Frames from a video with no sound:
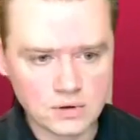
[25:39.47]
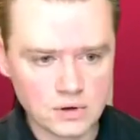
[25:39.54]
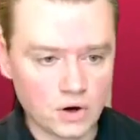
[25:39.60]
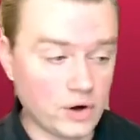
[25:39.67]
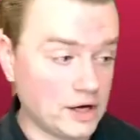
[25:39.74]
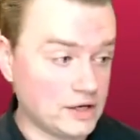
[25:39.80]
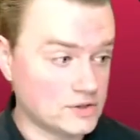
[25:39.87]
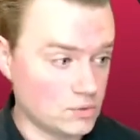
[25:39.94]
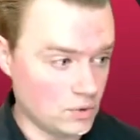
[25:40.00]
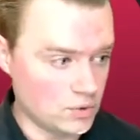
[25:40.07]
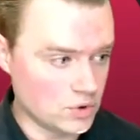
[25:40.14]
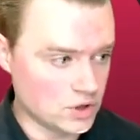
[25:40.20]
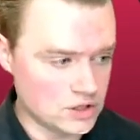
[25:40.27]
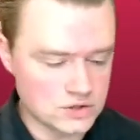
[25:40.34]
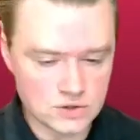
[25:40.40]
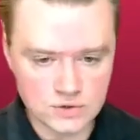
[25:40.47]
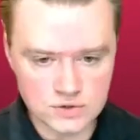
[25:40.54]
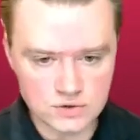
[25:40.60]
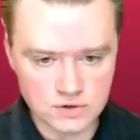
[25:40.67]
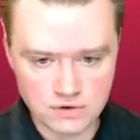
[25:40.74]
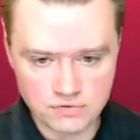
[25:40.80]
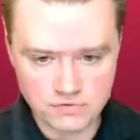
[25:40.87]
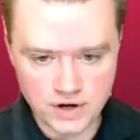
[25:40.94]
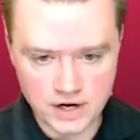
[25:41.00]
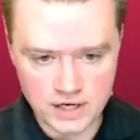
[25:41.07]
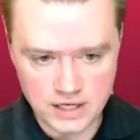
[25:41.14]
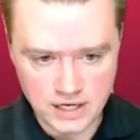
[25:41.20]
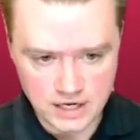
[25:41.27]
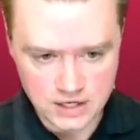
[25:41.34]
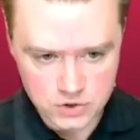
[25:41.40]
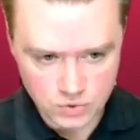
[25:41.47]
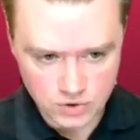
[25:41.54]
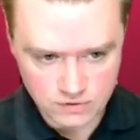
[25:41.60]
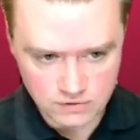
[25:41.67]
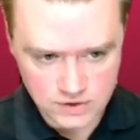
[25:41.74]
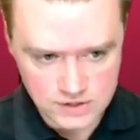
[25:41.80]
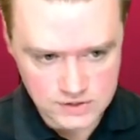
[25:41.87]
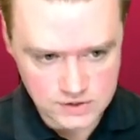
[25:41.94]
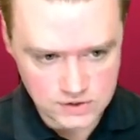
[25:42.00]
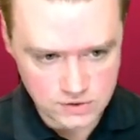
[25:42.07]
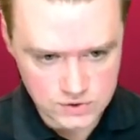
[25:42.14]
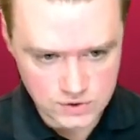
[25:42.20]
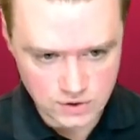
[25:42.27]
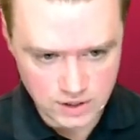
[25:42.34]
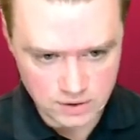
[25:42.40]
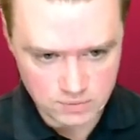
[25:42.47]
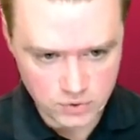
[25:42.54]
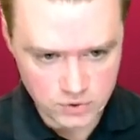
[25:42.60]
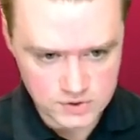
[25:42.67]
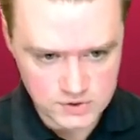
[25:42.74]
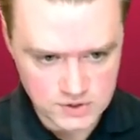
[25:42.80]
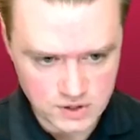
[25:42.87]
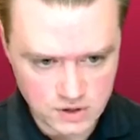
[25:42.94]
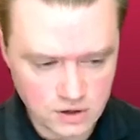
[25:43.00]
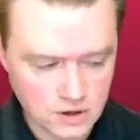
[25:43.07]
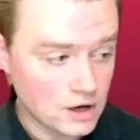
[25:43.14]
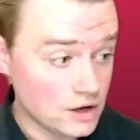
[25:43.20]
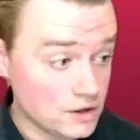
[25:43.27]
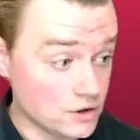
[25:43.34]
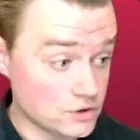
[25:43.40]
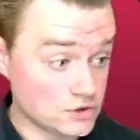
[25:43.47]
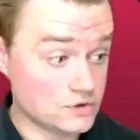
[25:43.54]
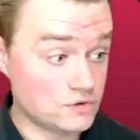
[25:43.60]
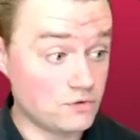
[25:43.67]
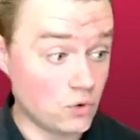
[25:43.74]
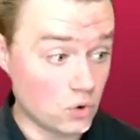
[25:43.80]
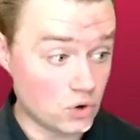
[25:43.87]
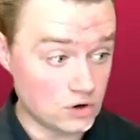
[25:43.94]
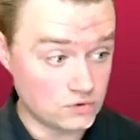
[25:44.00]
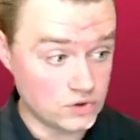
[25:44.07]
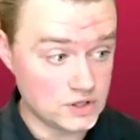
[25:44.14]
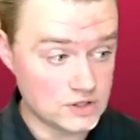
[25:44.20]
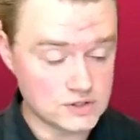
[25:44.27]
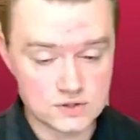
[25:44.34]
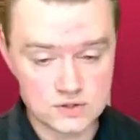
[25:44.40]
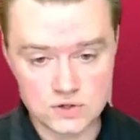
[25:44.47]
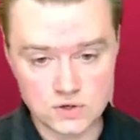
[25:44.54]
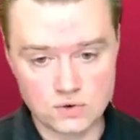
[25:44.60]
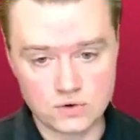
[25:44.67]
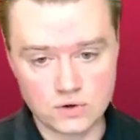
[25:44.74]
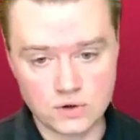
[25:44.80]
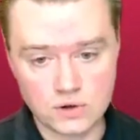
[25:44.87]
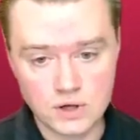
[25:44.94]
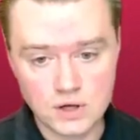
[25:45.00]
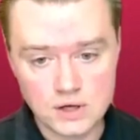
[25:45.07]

Okay, so what we're going to do is we're going to find each one of these user inputs here. There's 4 of these in total.